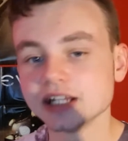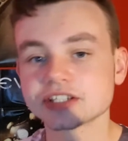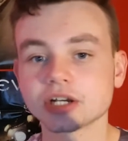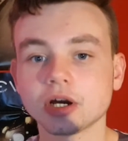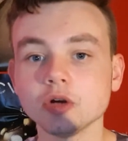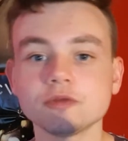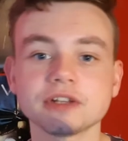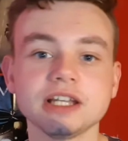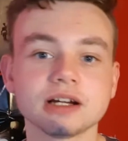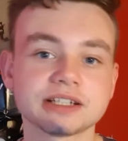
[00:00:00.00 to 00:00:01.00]
so
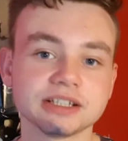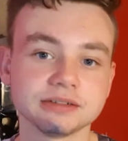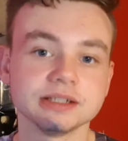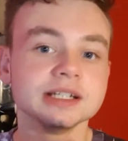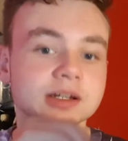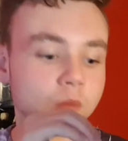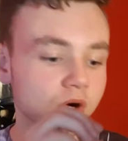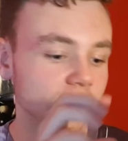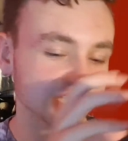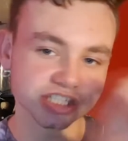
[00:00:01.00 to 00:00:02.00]
hopefully I can
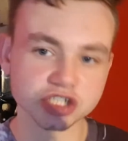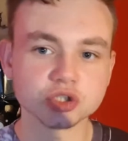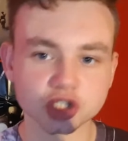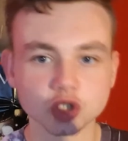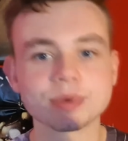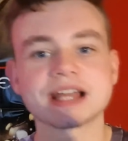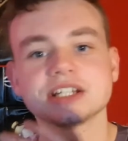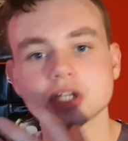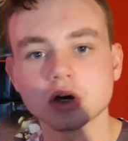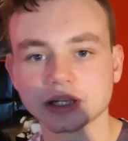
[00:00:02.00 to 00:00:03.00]
work YouTube
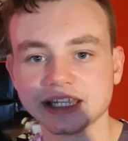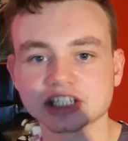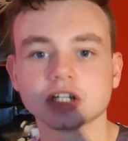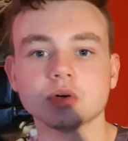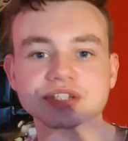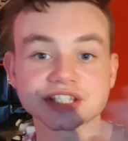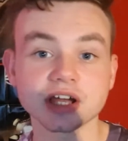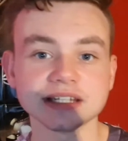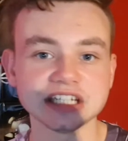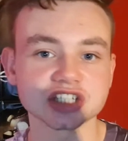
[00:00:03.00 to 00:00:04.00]
and college
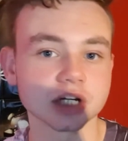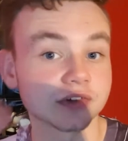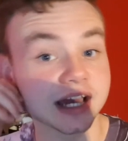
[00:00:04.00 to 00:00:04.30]
alongside each other.